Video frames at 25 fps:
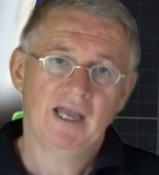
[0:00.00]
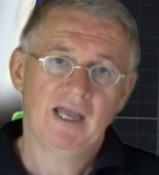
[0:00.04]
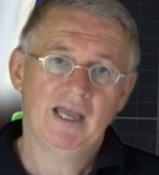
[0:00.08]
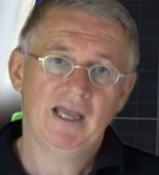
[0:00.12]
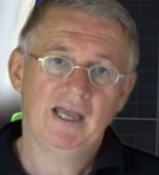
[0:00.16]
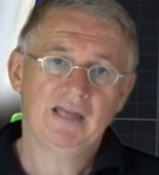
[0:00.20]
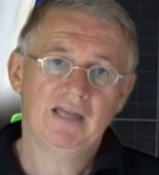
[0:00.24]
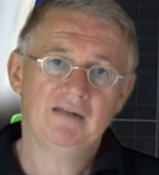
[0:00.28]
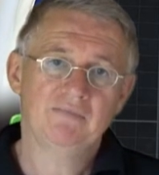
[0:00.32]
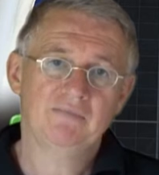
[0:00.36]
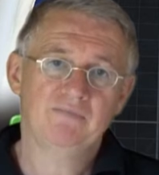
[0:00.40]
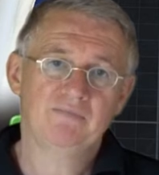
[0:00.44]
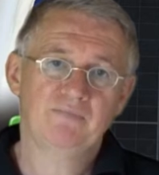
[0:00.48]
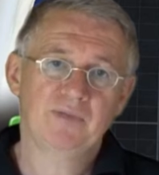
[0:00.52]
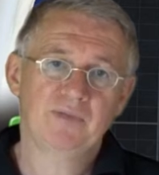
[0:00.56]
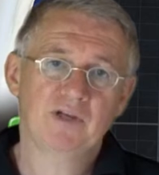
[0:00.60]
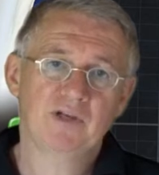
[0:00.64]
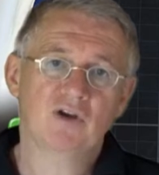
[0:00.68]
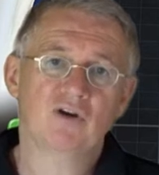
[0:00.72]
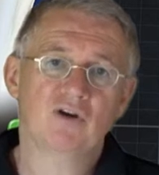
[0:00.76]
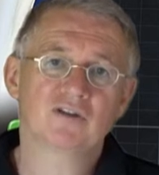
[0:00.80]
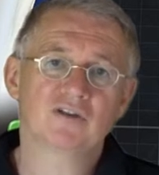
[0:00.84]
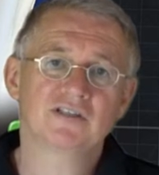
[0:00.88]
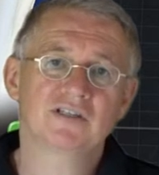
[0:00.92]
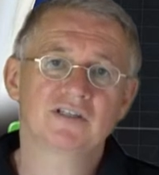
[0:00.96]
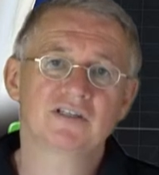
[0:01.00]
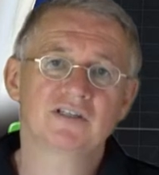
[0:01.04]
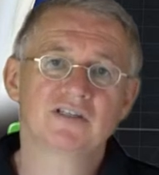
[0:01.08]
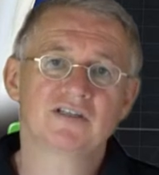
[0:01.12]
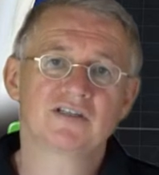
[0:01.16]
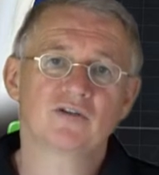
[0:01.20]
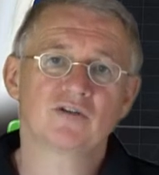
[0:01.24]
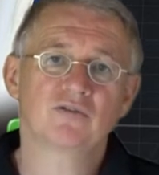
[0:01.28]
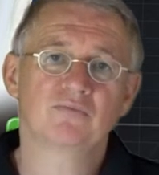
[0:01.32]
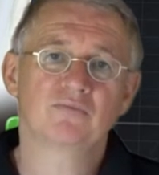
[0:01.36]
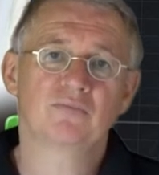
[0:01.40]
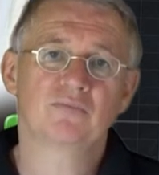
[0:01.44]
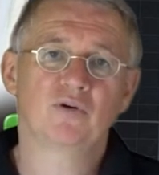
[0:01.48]
And because it is
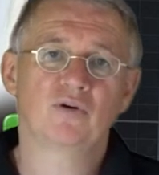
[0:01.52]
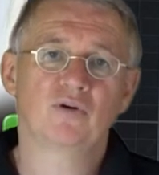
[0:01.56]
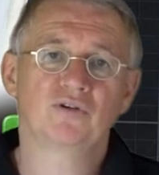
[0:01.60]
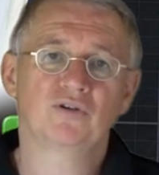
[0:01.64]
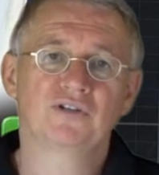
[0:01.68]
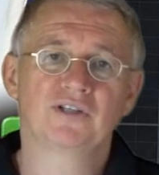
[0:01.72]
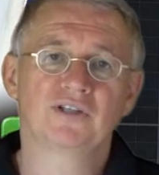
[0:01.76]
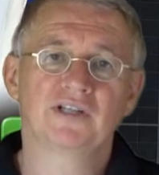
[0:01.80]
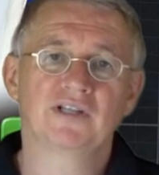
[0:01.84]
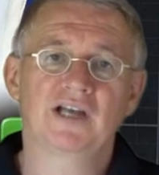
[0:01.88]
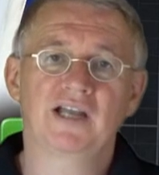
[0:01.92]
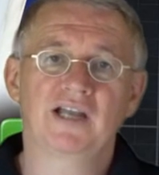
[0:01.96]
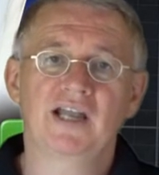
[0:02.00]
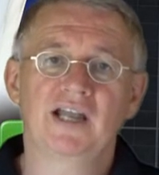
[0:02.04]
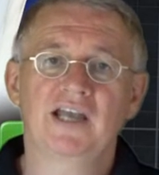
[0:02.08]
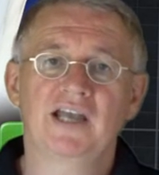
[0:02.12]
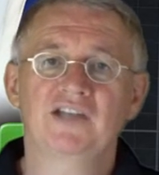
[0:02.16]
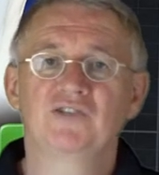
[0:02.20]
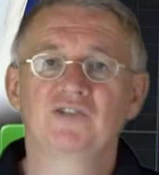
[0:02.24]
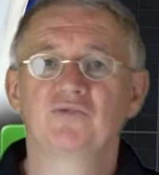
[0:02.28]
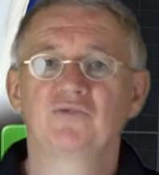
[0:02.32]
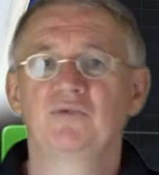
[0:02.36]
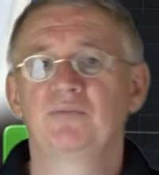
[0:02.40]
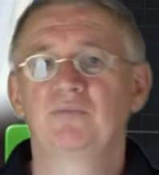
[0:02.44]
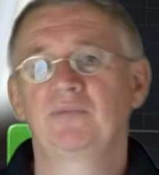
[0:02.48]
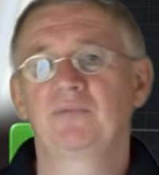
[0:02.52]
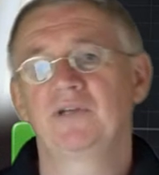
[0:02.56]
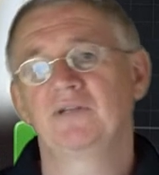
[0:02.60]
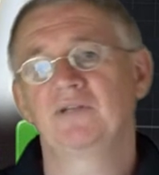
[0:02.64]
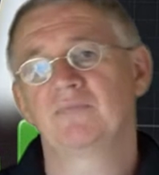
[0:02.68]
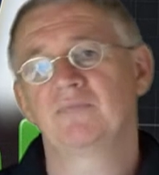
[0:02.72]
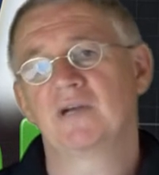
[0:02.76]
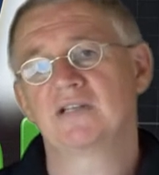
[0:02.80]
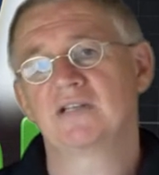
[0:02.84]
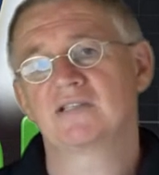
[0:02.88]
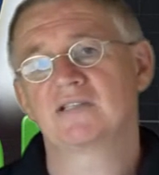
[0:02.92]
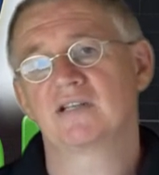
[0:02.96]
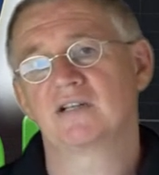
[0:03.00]
so important, I like to repeat
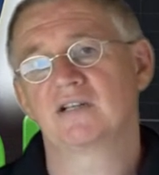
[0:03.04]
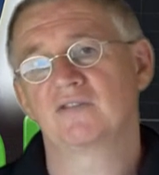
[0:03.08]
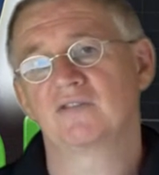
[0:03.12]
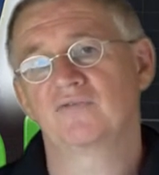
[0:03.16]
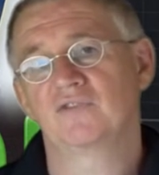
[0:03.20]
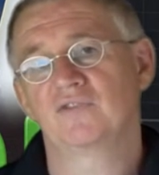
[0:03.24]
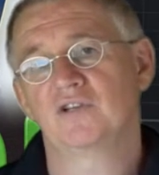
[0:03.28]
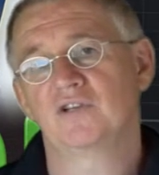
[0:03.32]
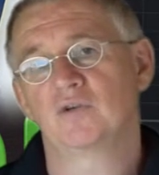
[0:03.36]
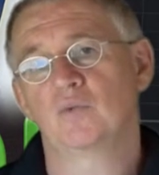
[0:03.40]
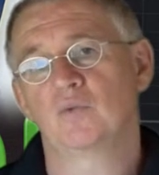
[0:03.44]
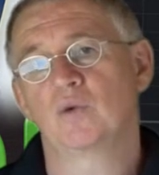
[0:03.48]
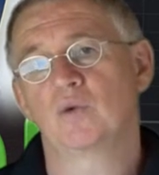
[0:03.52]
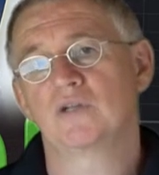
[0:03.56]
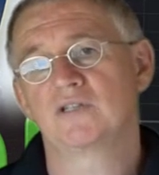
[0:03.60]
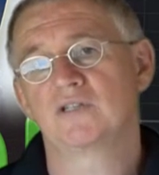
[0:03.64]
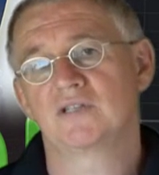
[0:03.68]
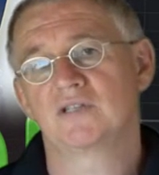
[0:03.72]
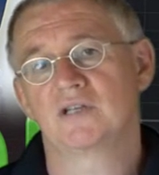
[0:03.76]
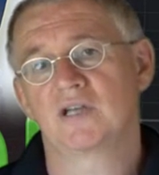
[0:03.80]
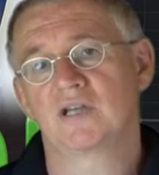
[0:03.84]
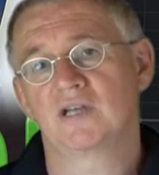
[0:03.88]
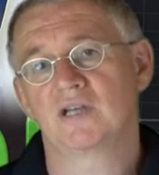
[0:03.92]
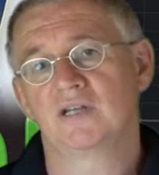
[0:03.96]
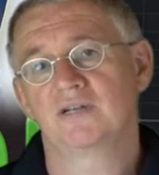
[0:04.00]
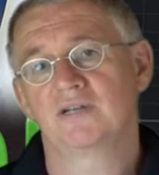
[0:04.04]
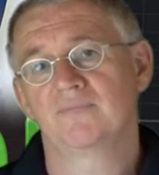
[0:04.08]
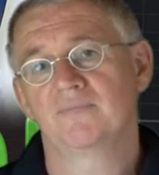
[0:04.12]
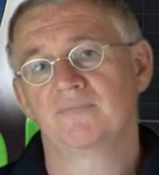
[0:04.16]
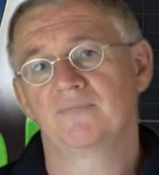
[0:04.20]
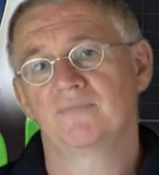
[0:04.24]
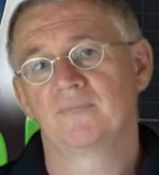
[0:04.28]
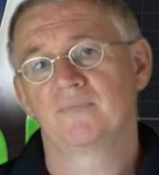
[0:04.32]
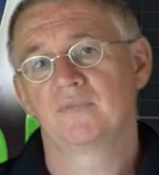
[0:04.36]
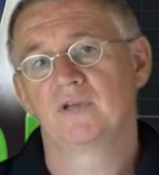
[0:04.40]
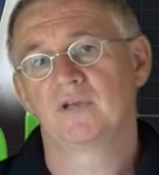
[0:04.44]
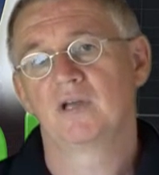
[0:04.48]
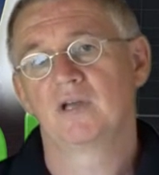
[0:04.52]
myself here once again.
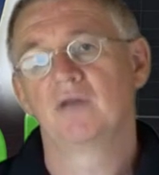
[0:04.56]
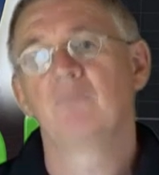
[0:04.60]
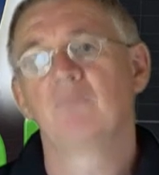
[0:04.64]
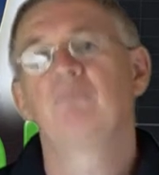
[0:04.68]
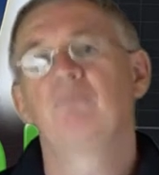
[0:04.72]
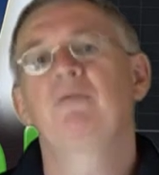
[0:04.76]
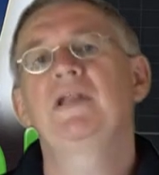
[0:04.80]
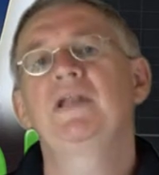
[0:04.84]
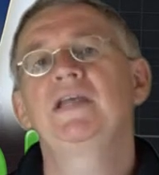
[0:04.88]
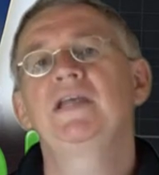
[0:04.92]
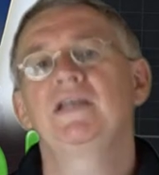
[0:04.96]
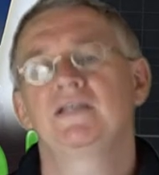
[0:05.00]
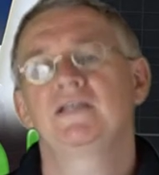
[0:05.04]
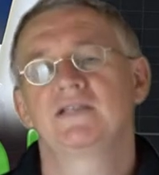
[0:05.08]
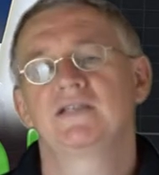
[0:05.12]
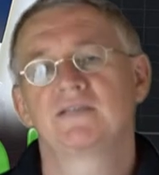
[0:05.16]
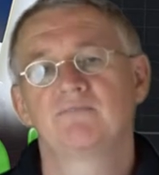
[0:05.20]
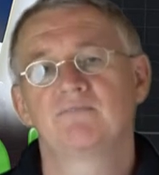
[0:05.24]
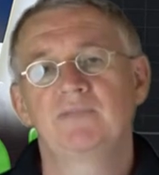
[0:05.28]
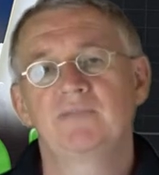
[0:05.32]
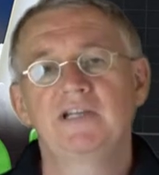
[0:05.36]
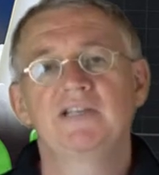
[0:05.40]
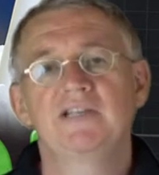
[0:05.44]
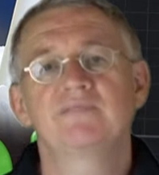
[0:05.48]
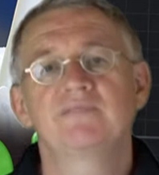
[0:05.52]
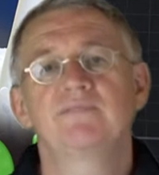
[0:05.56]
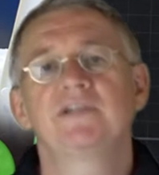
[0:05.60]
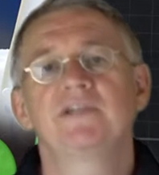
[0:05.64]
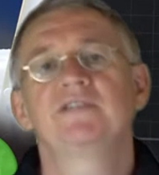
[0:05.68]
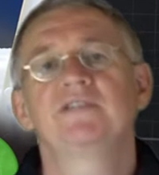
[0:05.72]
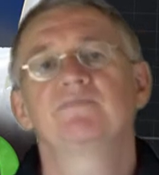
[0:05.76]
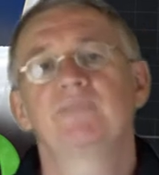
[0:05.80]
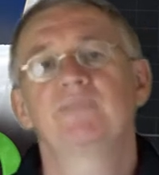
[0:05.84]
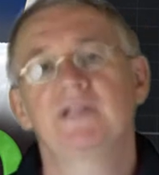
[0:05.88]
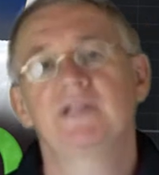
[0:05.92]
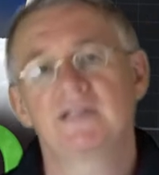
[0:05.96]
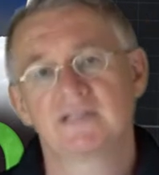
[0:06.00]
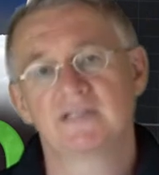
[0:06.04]
Please, please,
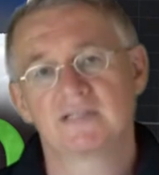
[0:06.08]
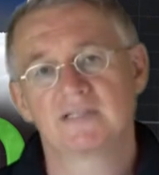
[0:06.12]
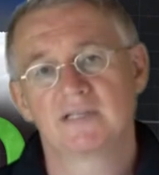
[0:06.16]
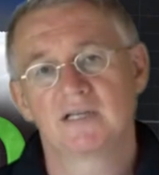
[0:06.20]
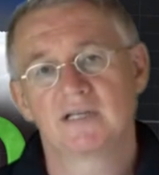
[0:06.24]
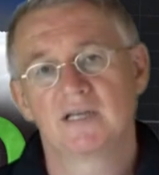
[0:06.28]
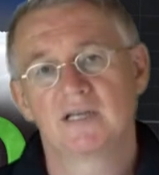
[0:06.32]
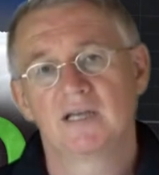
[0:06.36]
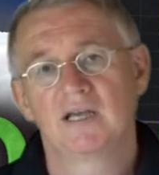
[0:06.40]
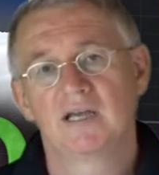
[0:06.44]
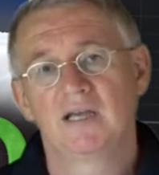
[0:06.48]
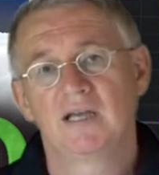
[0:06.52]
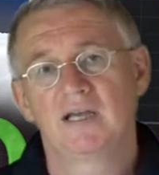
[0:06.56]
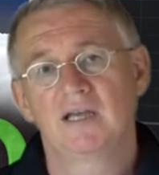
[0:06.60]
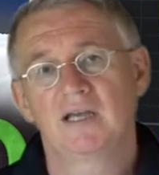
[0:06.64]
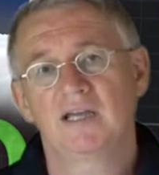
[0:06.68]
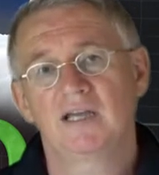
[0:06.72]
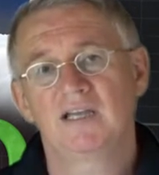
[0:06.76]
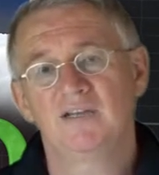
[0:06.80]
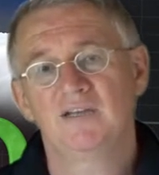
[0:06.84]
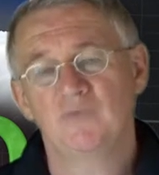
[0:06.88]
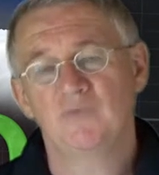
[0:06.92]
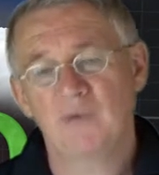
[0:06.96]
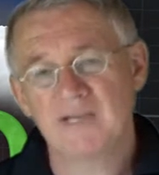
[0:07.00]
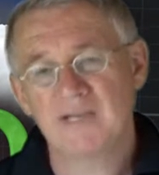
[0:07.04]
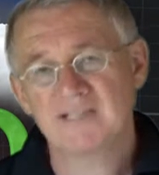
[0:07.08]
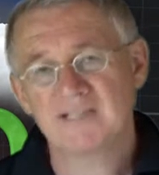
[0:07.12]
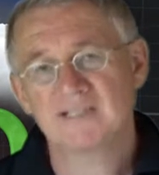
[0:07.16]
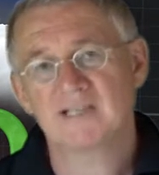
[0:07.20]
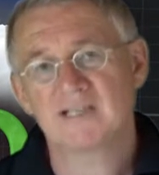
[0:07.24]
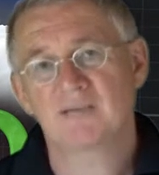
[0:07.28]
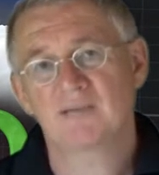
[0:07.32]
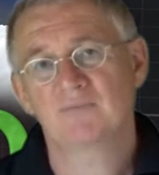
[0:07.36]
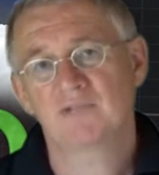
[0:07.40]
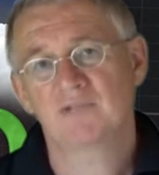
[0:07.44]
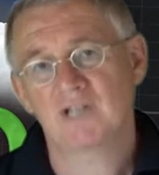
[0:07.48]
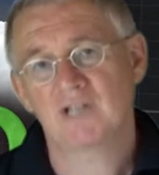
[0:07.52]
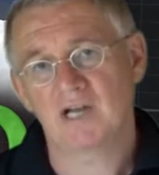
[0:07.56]
please, please, invest
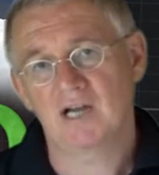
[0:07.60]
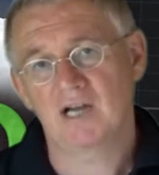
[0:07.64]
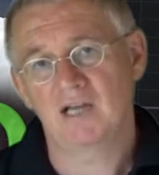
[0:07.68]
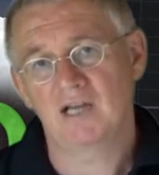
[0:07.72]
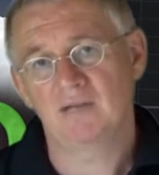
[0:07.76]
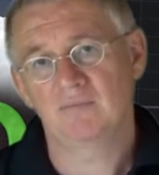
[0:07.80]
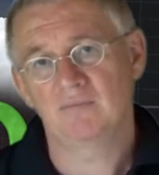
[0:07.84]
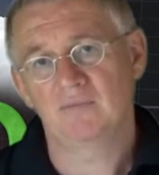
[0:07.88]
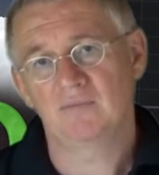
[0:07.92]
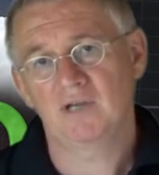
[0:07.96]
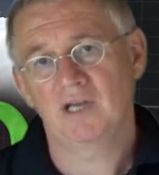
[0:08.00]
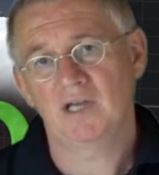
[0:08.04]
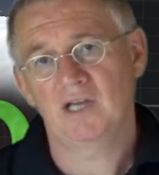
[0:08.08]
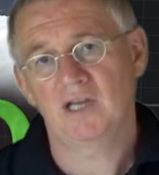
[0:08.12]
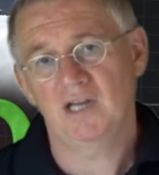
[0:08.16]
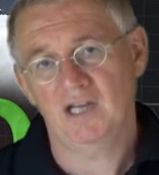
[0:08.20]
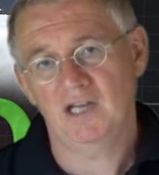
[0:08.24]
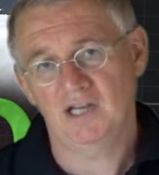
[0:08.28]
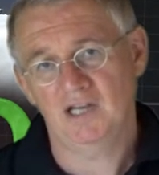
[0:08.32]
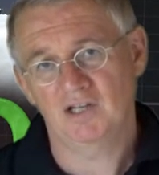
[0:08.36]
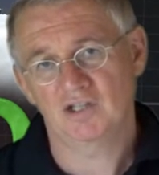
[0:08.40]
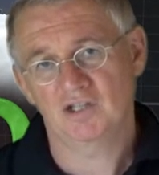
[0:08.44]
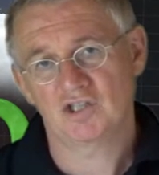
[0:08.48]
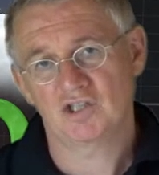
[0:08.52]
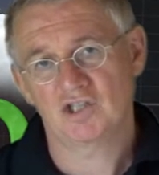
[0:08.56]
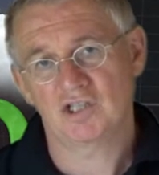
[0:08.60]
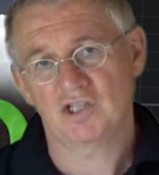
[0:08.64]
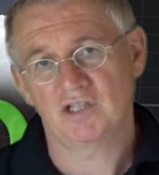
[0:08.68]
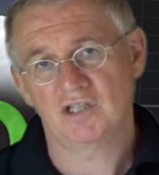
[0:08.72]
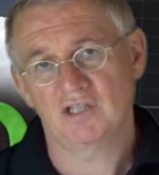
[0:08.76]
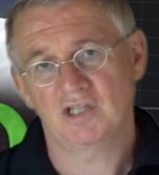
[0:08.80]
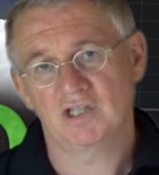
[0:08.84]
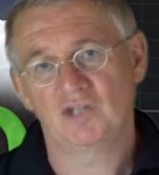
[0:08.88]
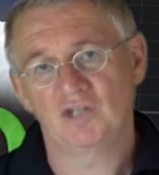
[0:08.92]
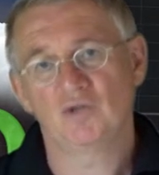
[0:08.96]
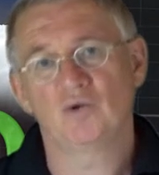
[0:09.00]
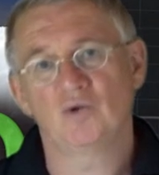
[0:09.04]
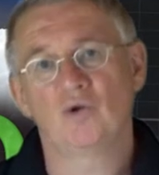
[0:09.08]
some time and energy
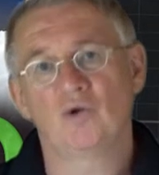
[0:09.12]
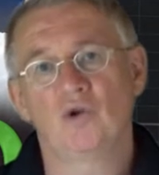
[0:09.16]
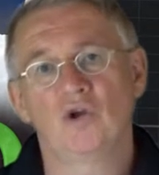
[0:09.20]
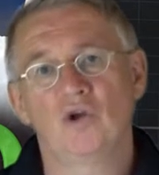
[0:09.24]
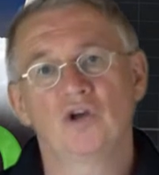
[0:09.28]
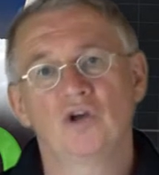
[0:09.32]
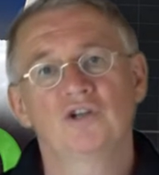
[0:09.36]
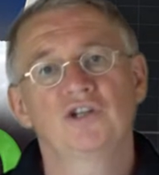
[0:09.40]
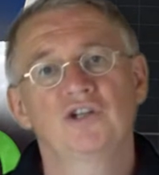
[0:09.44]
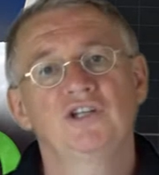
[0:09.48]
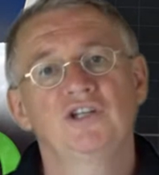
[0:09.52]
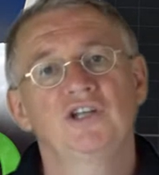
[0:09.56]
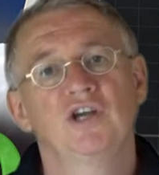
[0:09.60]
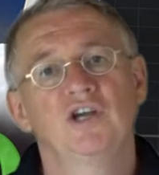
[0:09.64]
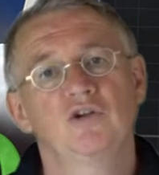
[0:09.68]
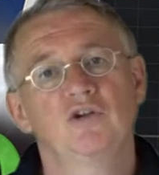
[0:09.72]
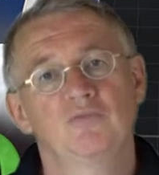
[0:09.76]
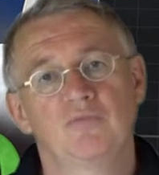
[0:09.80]
into learning the whole